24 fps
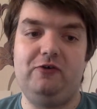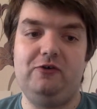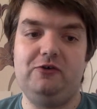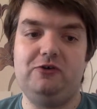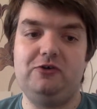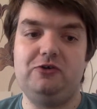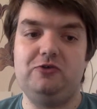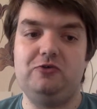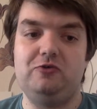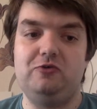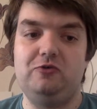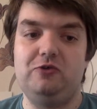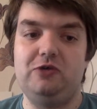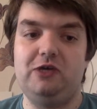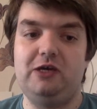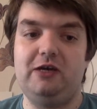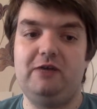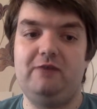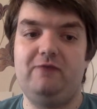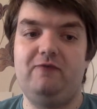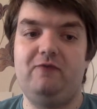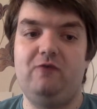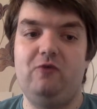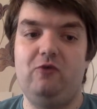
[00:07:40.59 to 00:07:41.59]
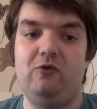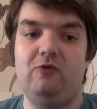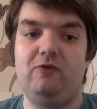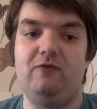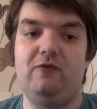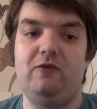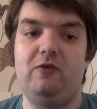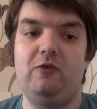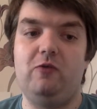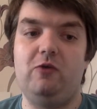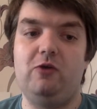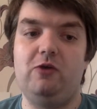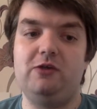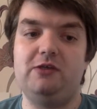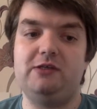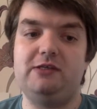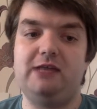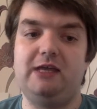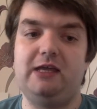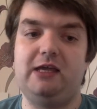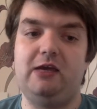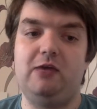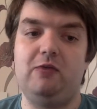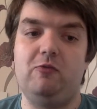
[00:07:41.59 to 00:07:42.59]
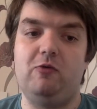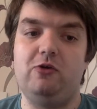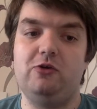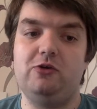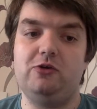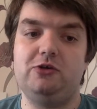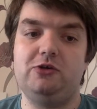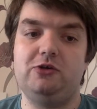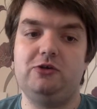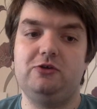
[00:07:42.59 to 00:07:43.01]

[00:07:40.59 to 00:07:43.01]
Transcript: So you can fort for the ones that you want.